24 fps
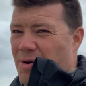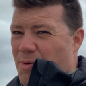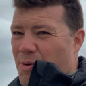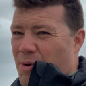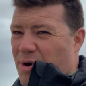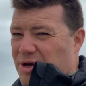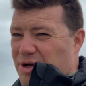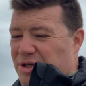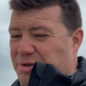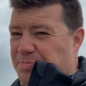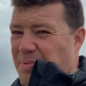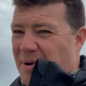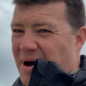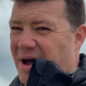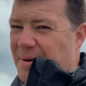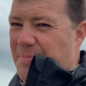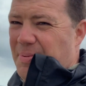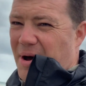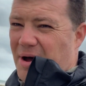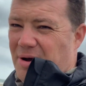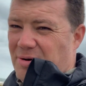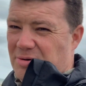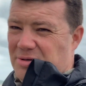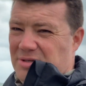was by
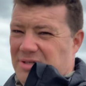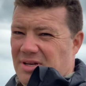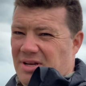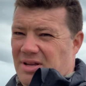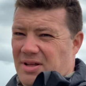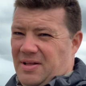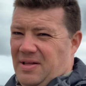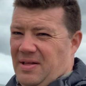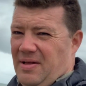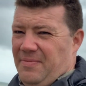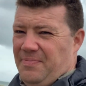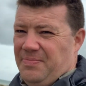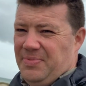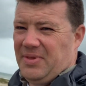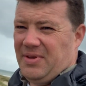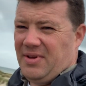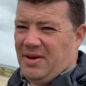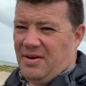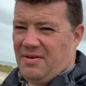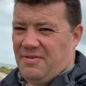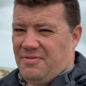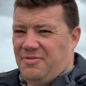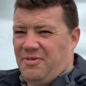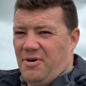boat
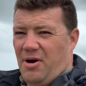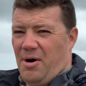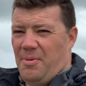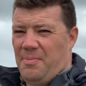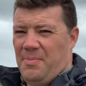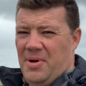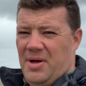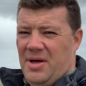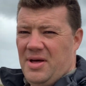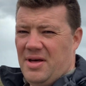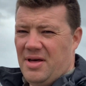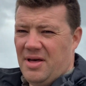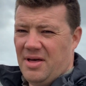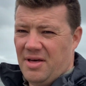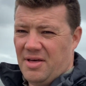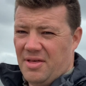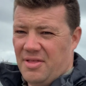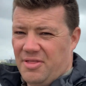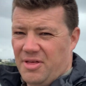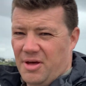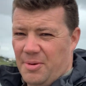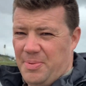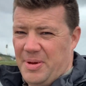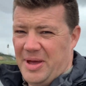from the